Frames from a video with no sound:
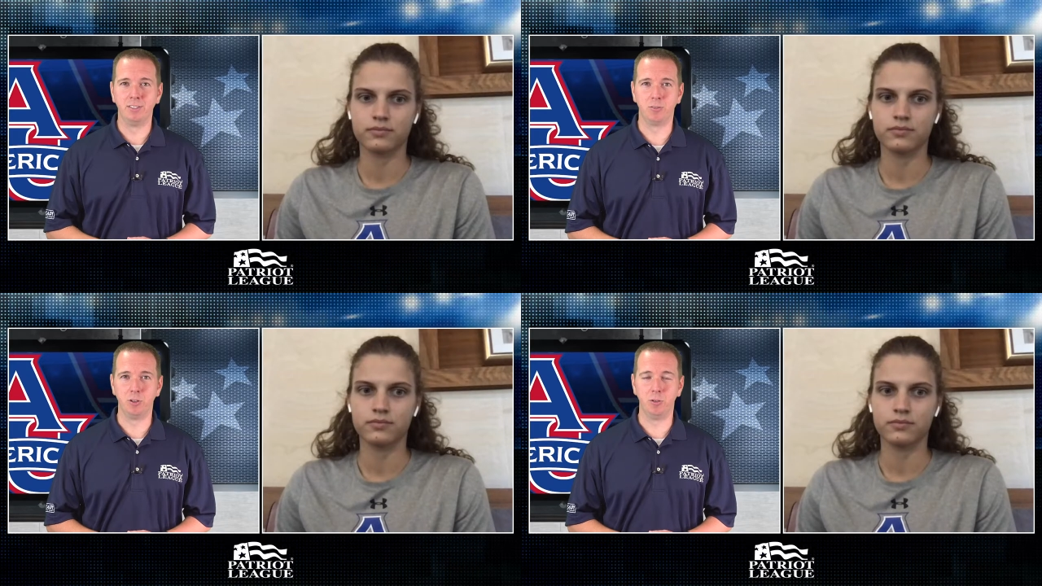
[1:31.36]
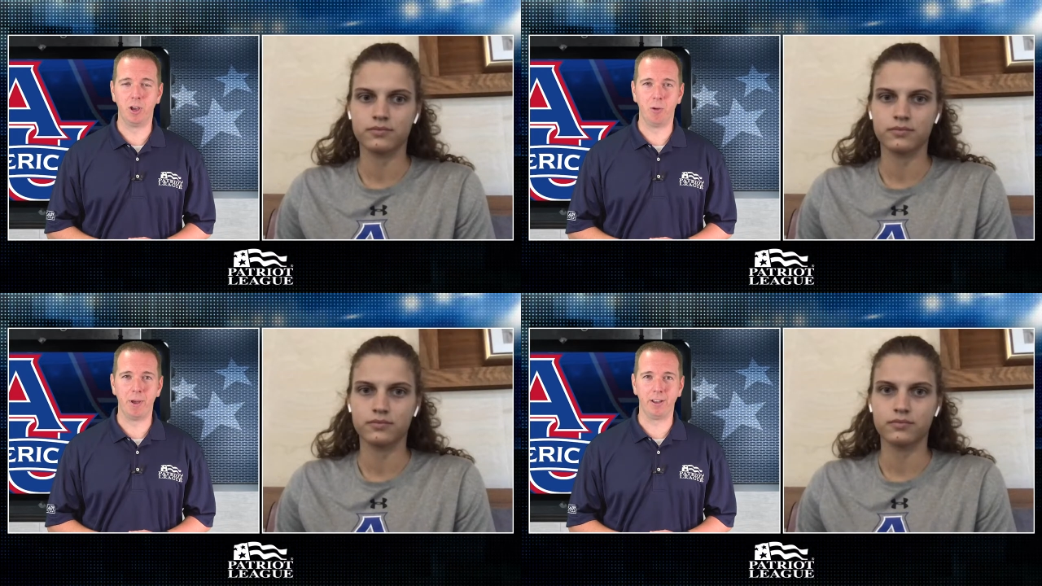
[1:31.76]
Speaker 1: for you to
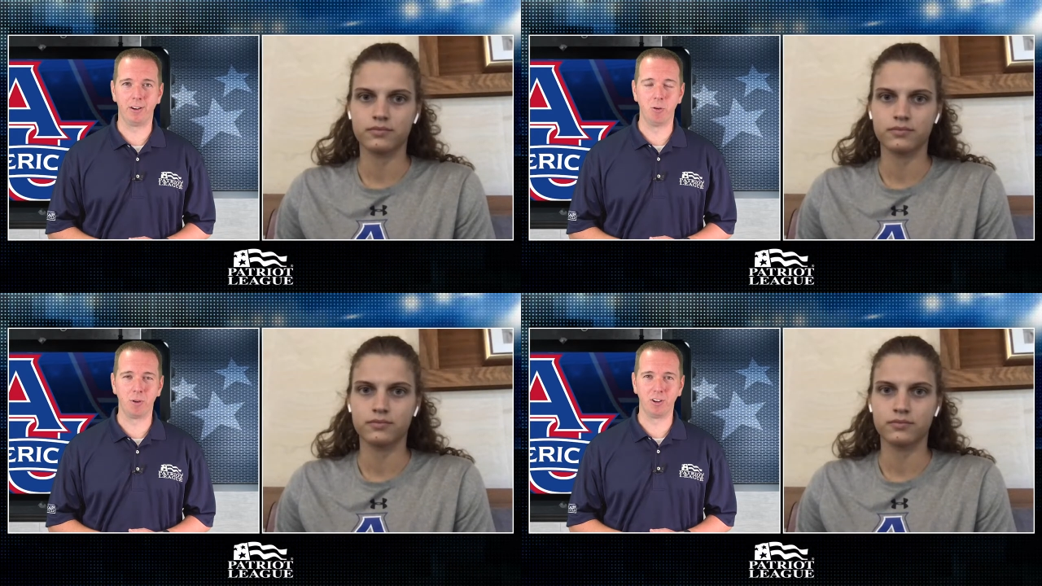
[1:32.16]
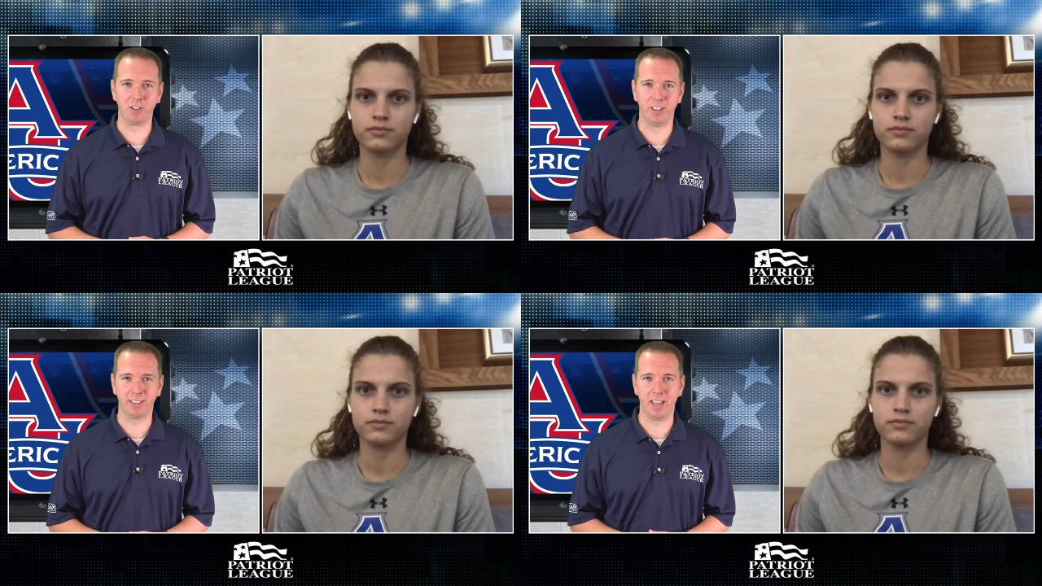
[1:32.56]
help out your home country
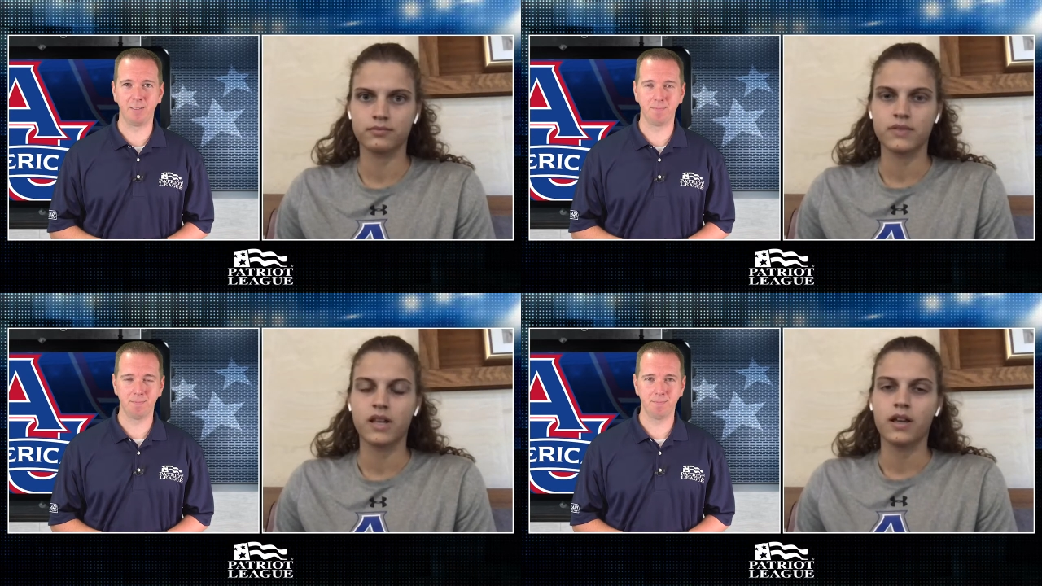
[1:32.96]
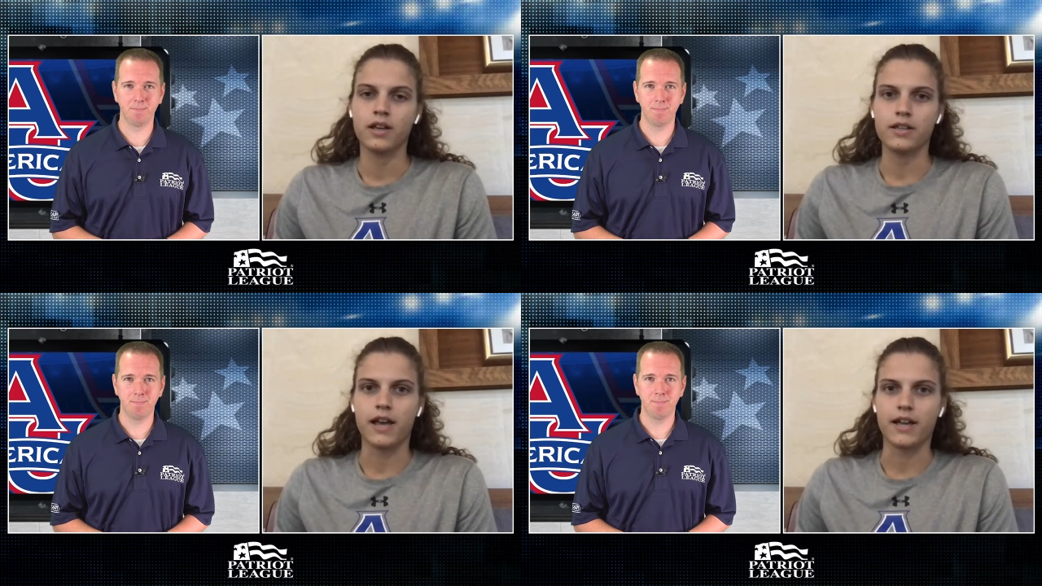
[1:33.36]
like that?
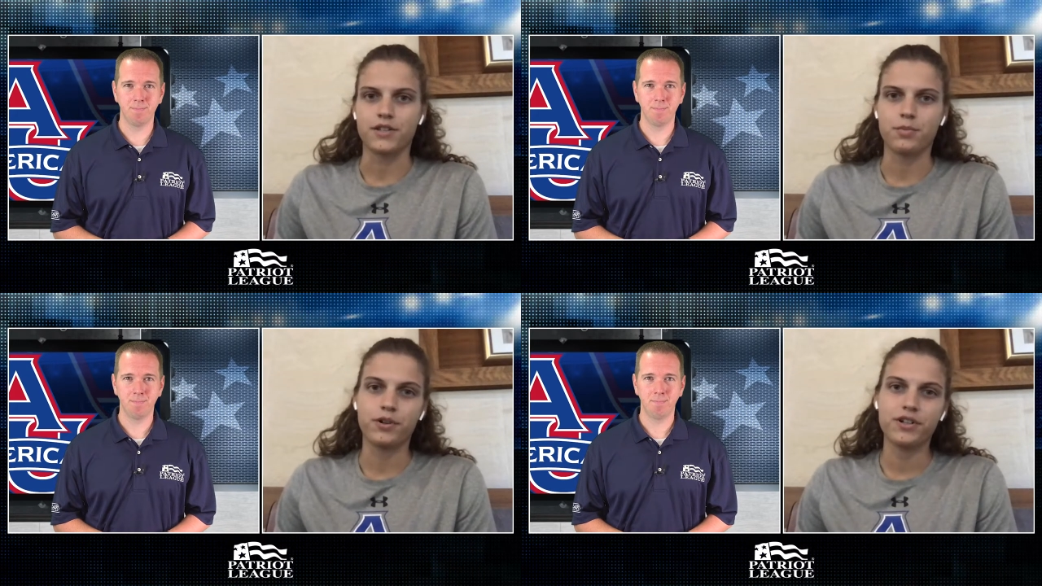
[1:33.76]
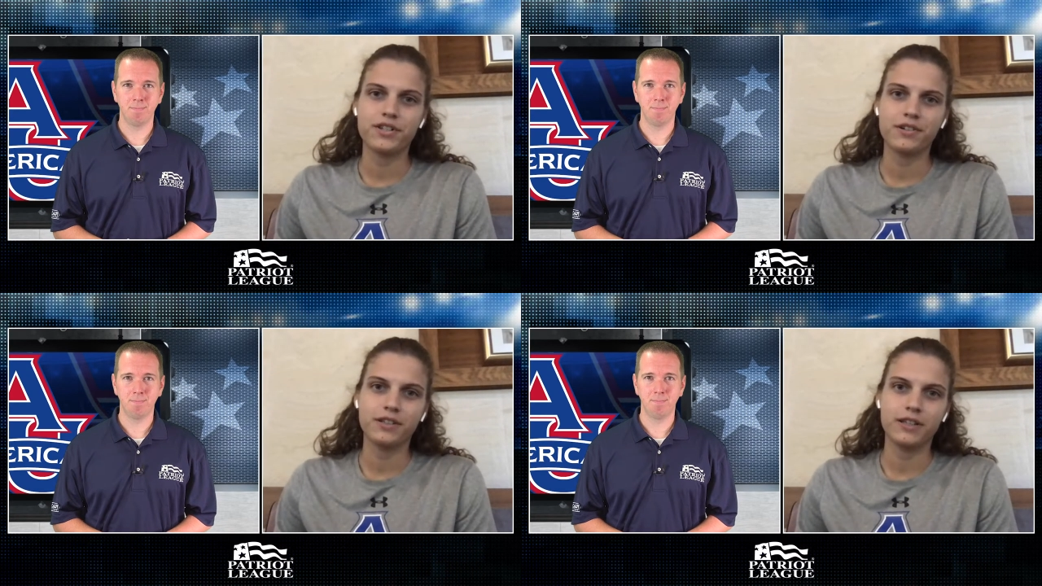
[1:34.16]
Speaker 2: Yeah, so
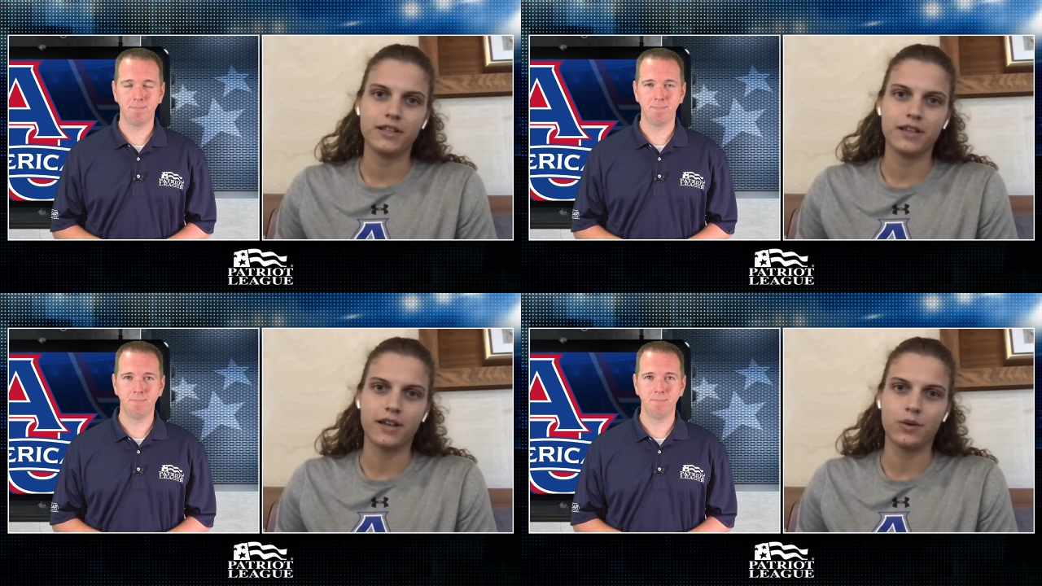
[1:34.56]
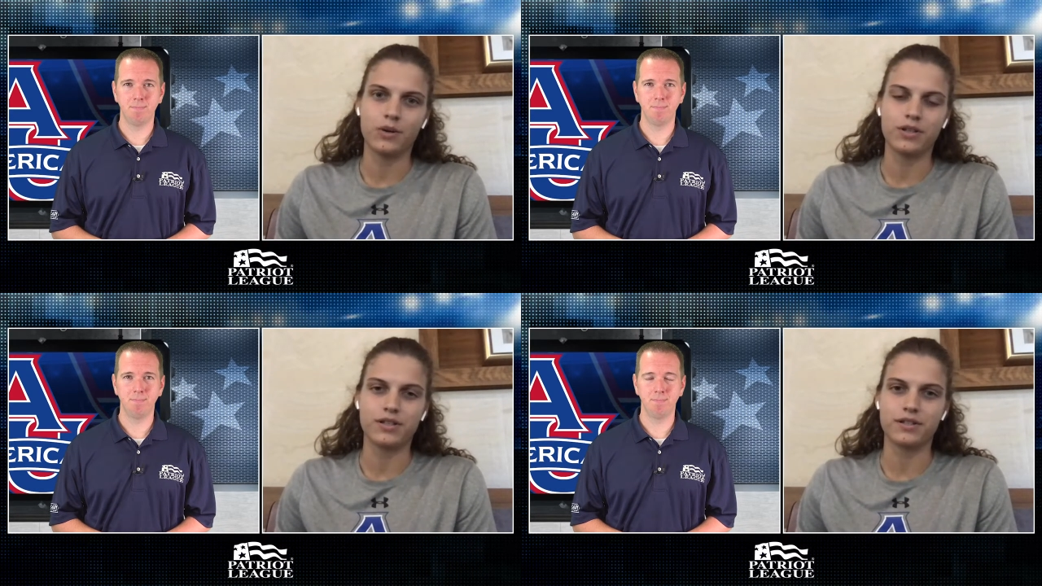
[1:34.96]
personally, it
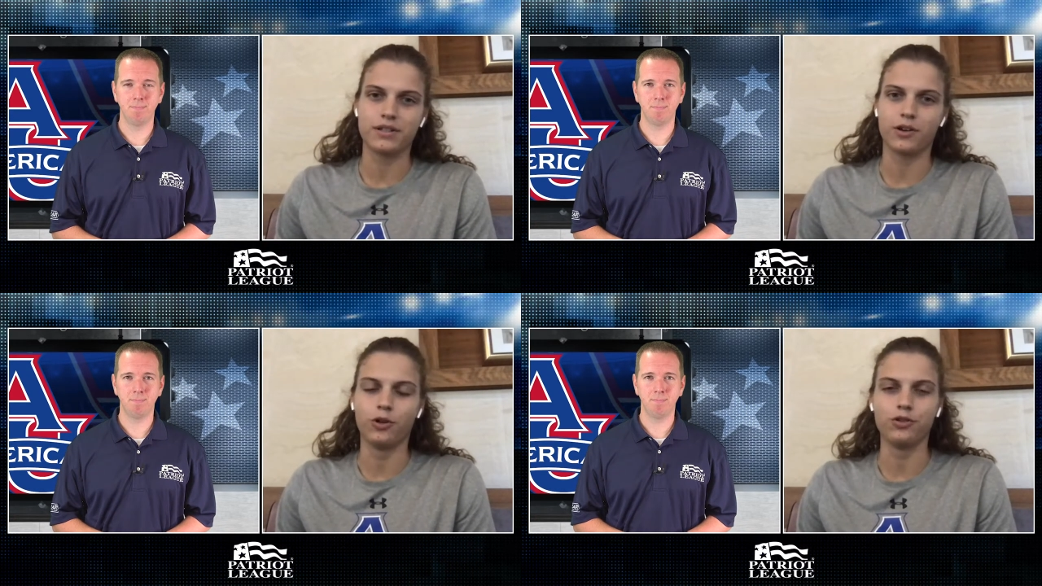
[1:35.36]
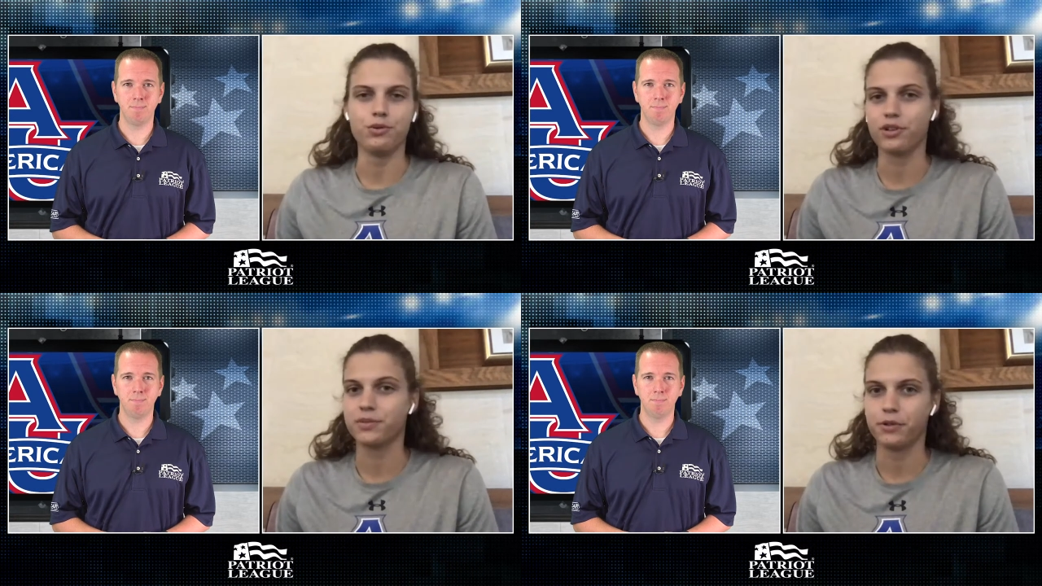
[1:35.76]
was a whole
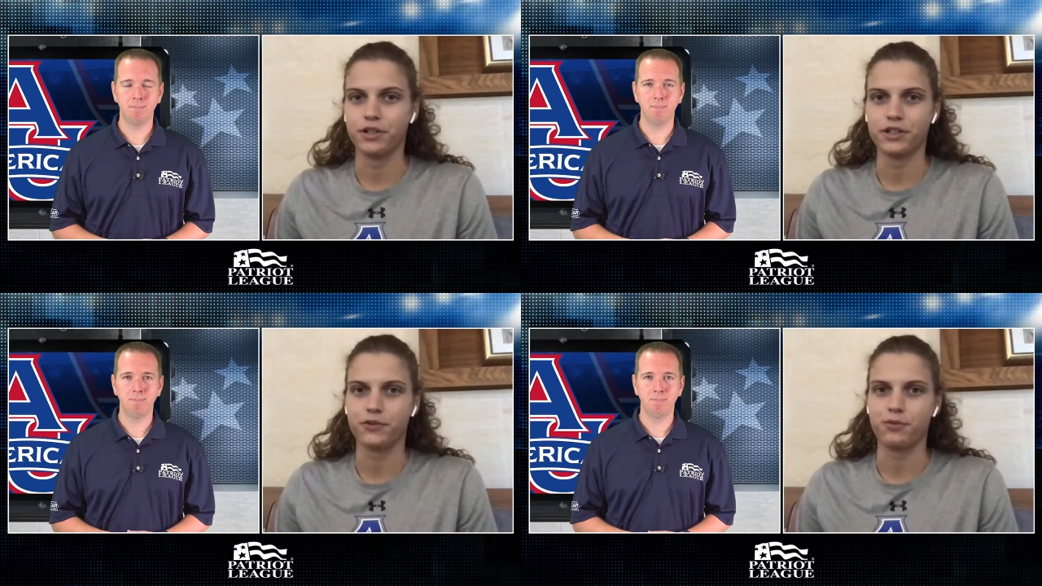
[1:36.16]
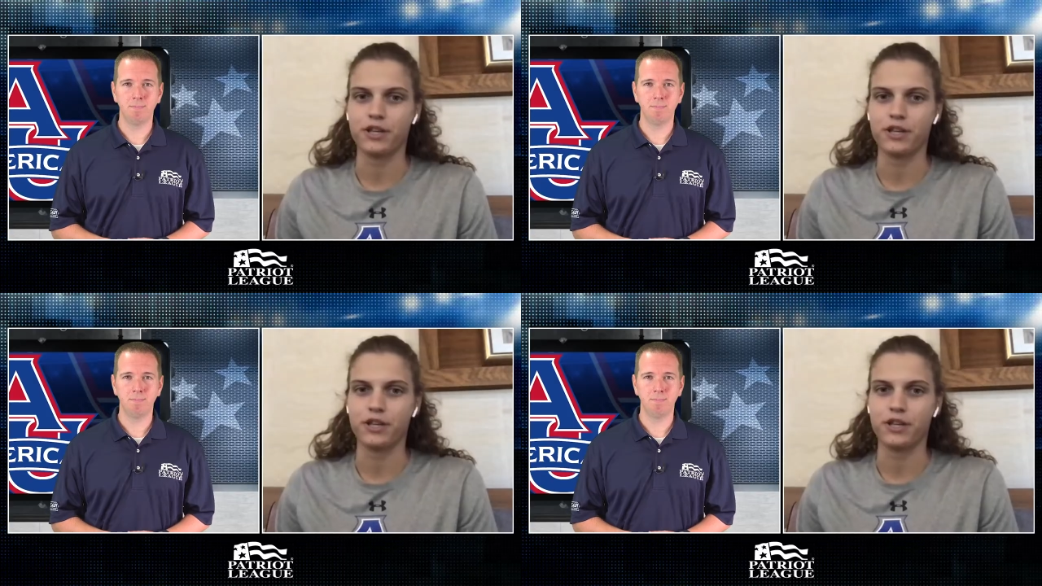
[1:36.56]
new experience for